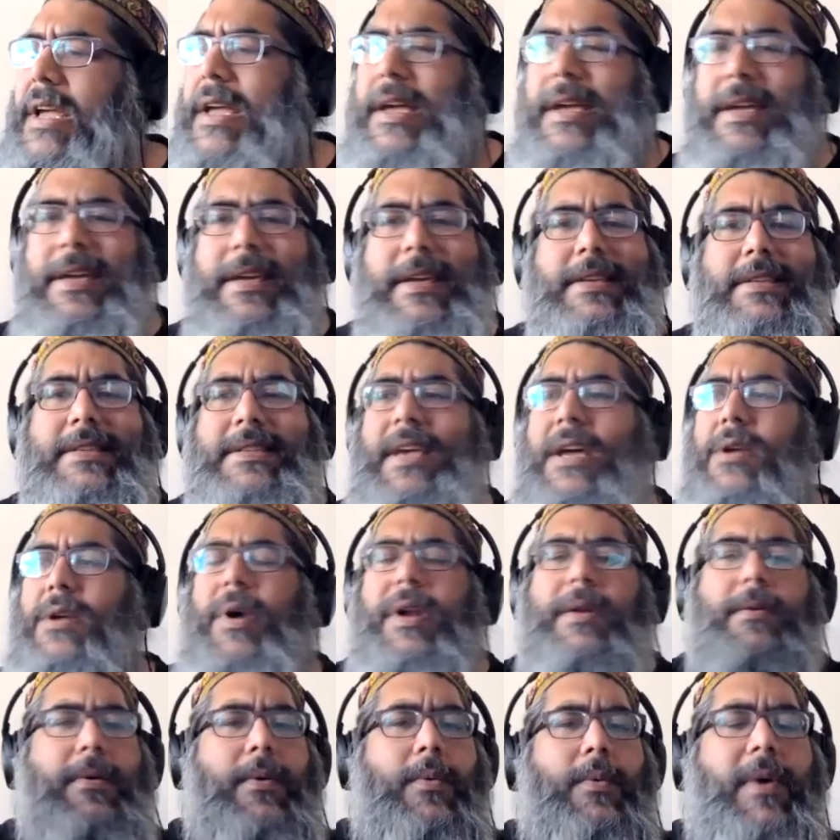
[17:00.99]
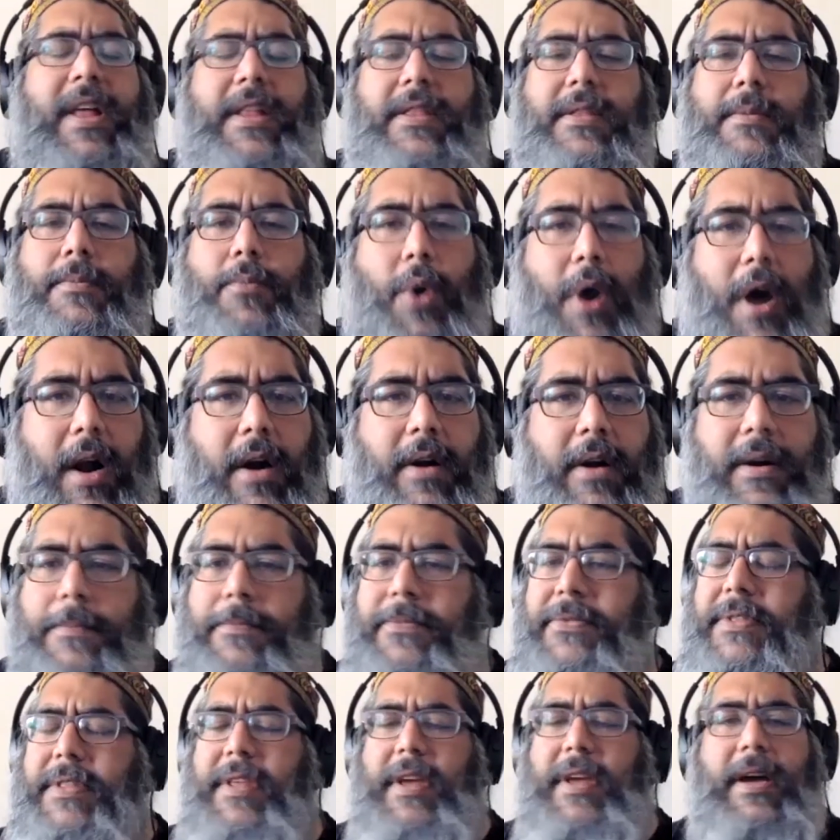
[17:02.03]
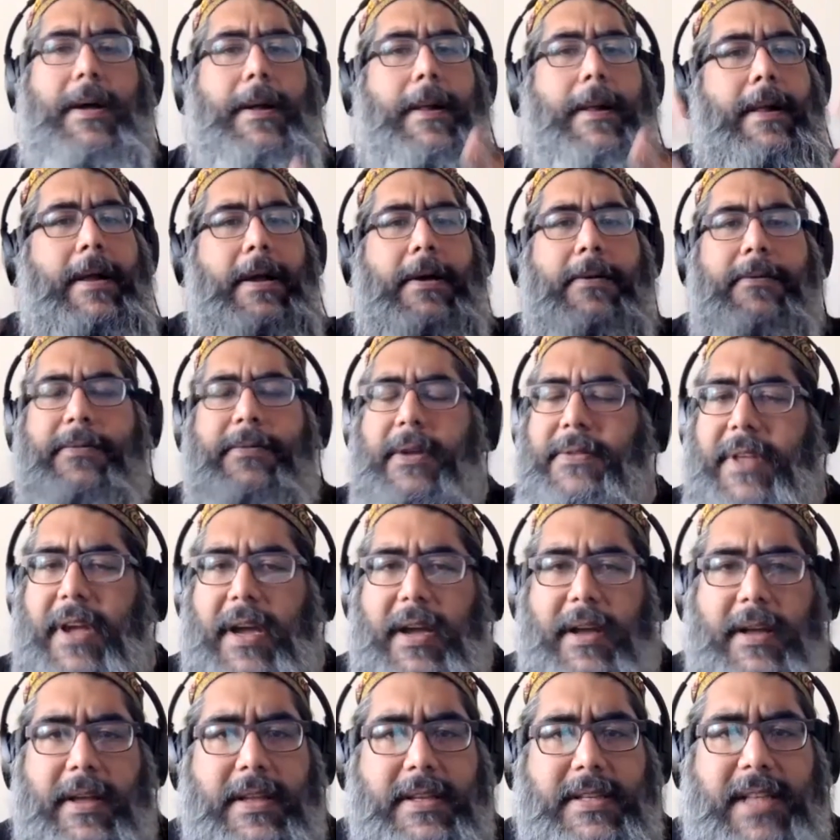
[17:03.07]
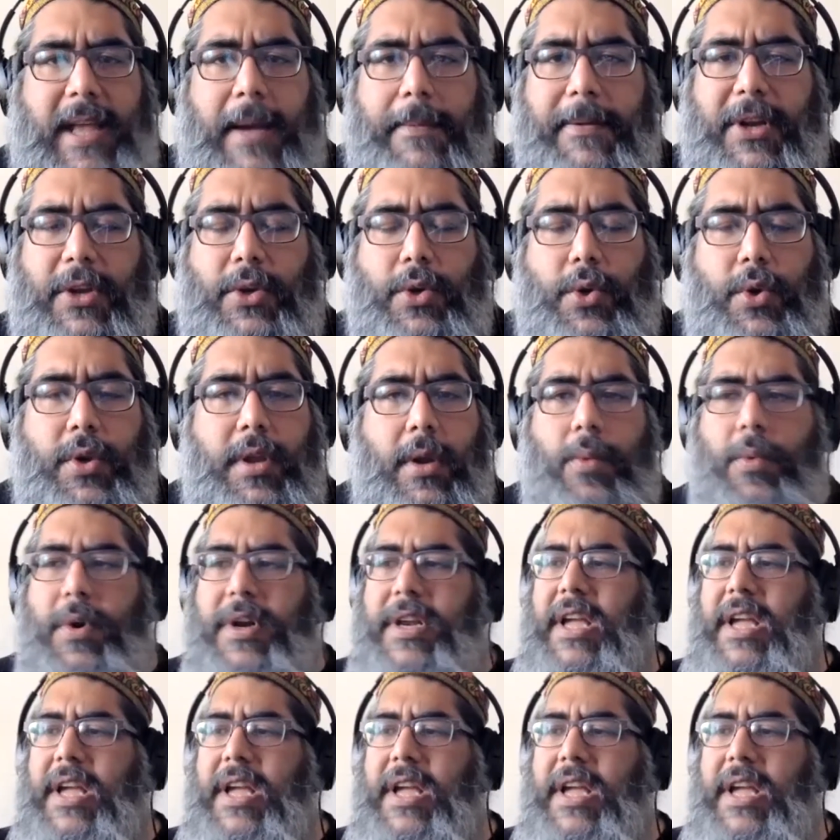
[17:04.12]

he said when Muharram, the Islamic New Year, would